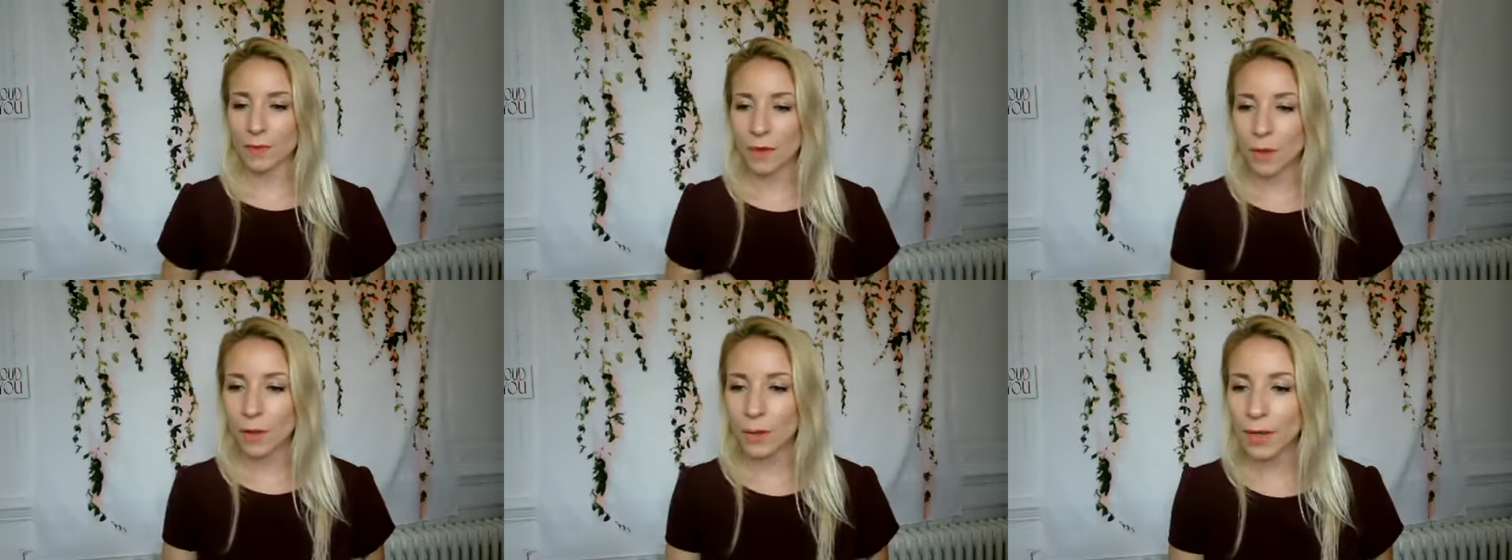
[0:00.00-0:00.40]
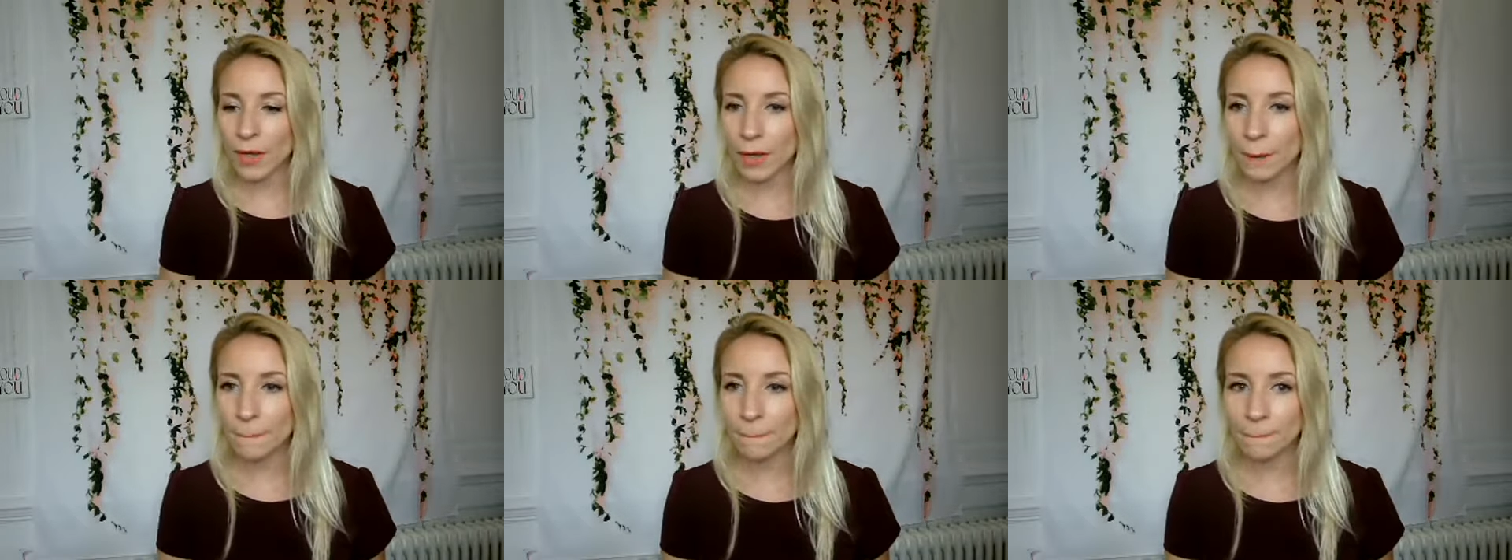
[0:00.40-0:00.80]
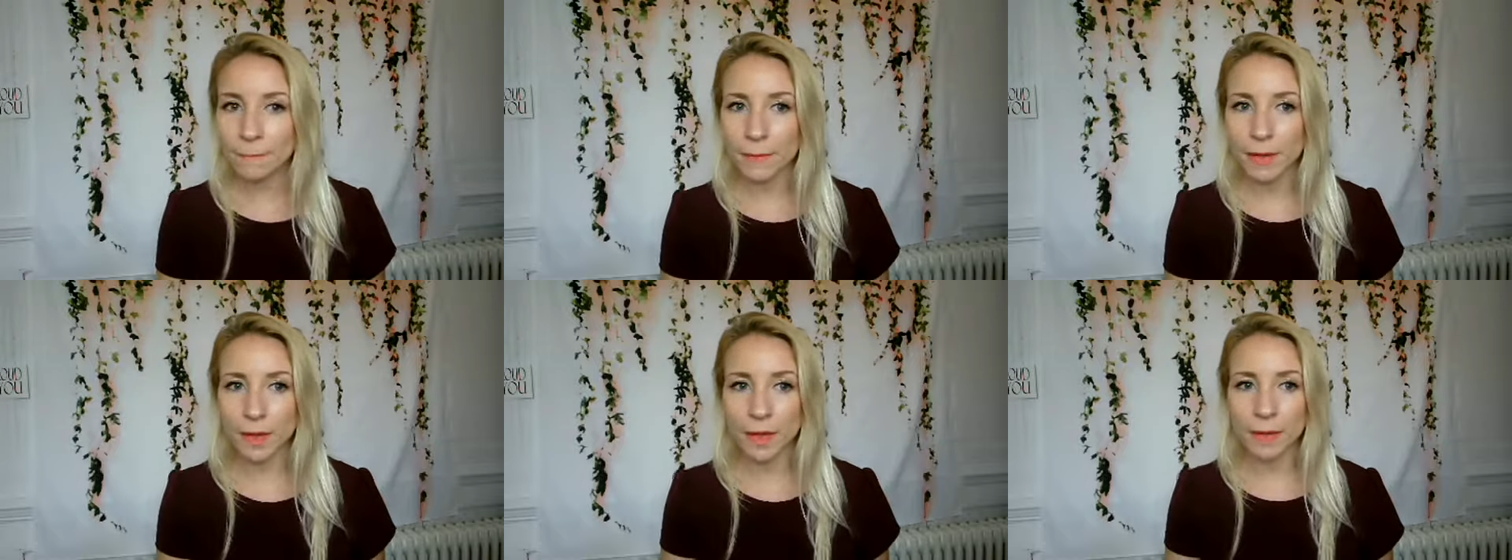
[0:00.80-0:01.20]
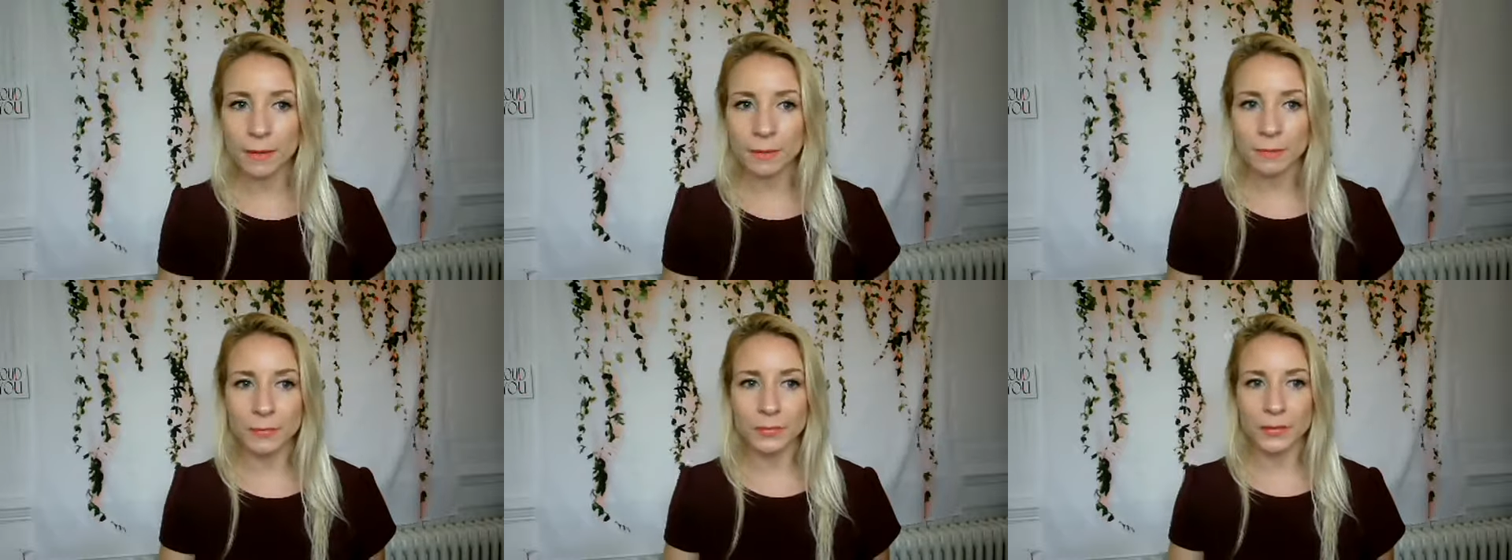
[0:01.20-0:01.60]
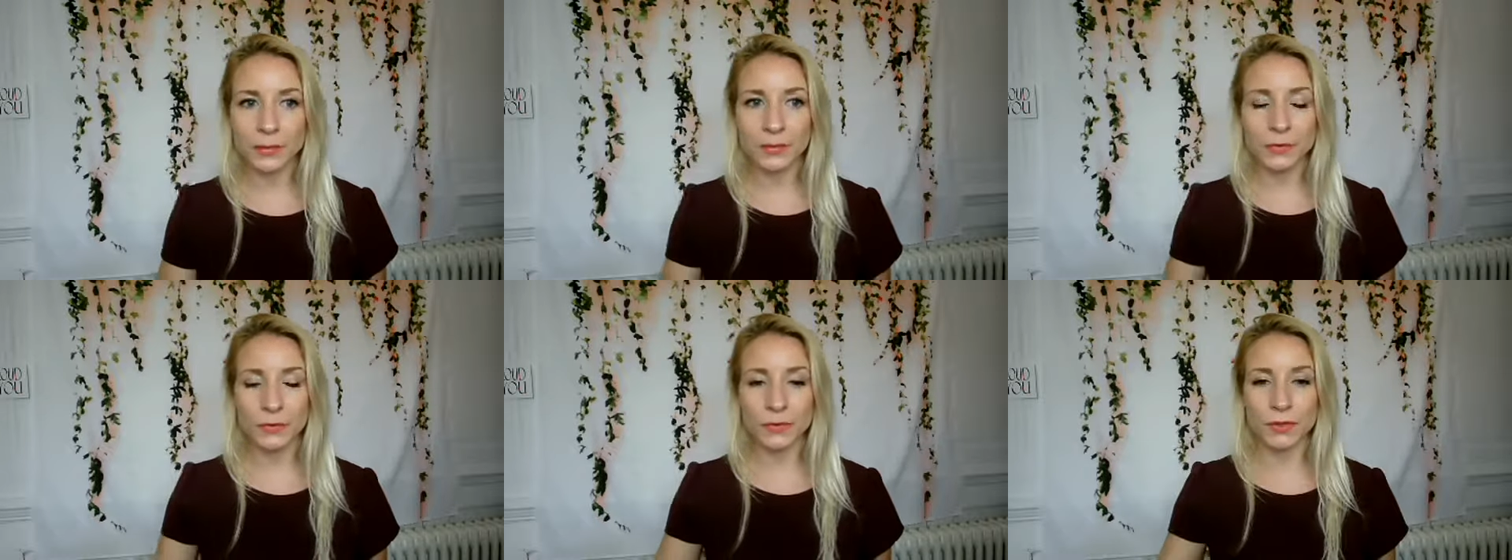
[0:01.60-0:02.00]
Okay, um,
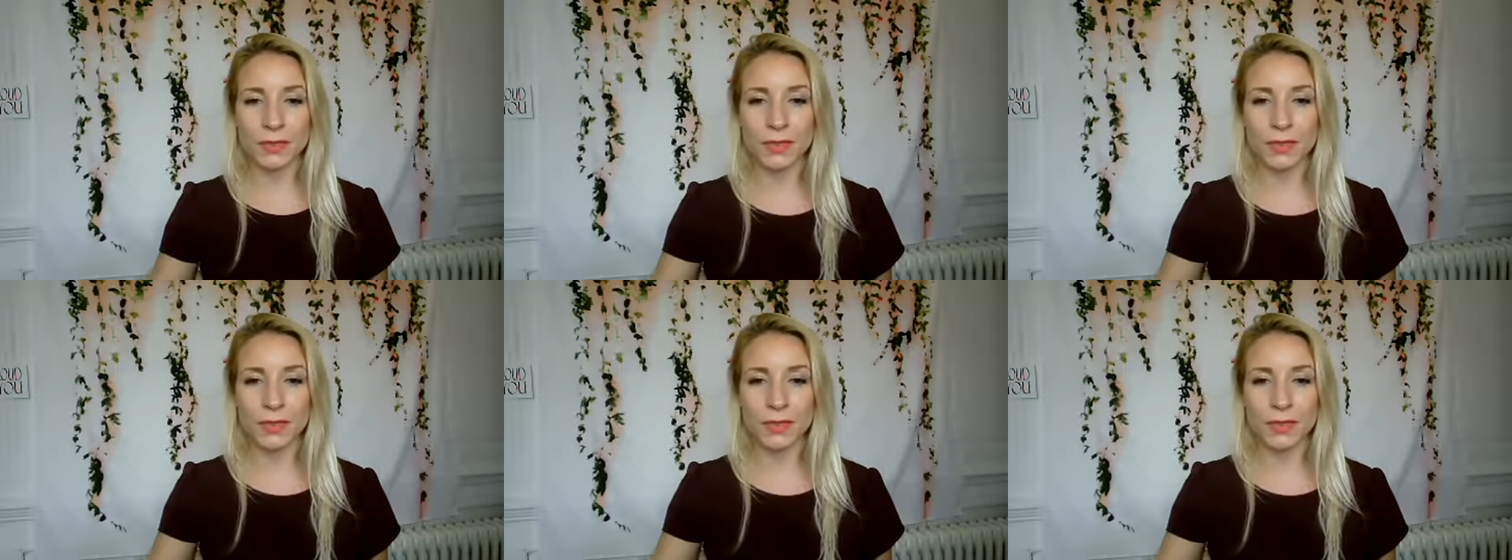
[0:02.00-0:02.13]
beautiful.